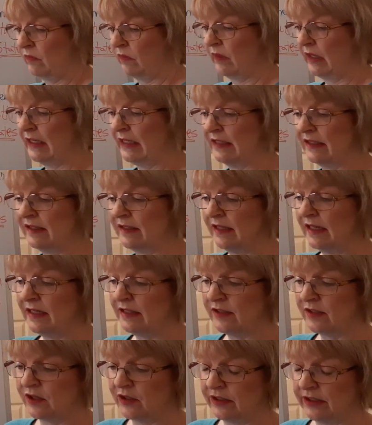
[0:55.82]
it
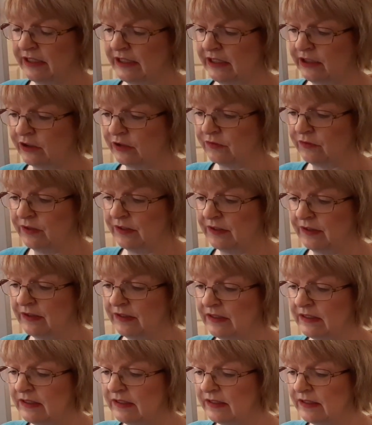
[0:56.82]
says on here that
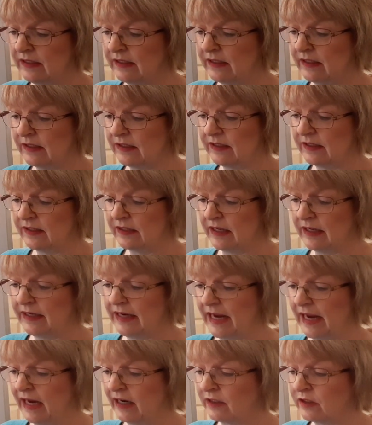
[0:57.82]
this is an
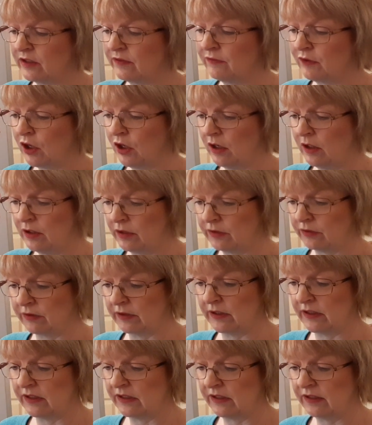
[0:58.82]
act of
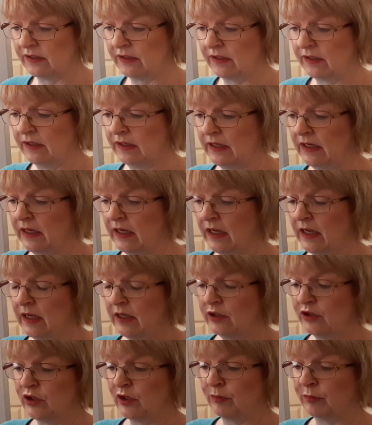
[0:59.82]
Congress
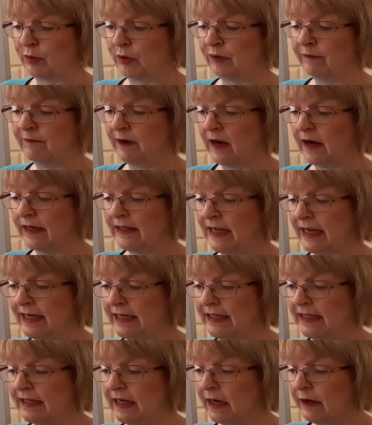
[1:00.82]
to provide a
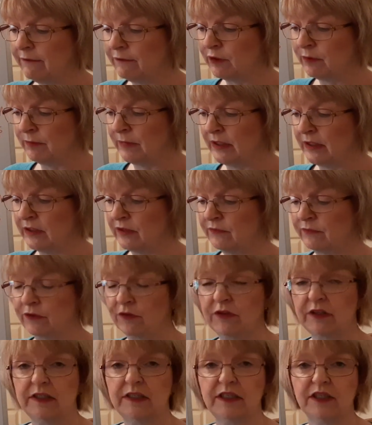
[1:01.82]
government for
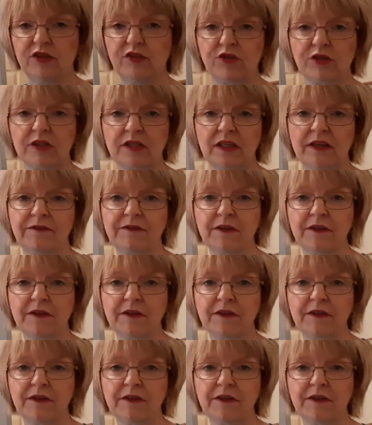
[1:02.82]
the District of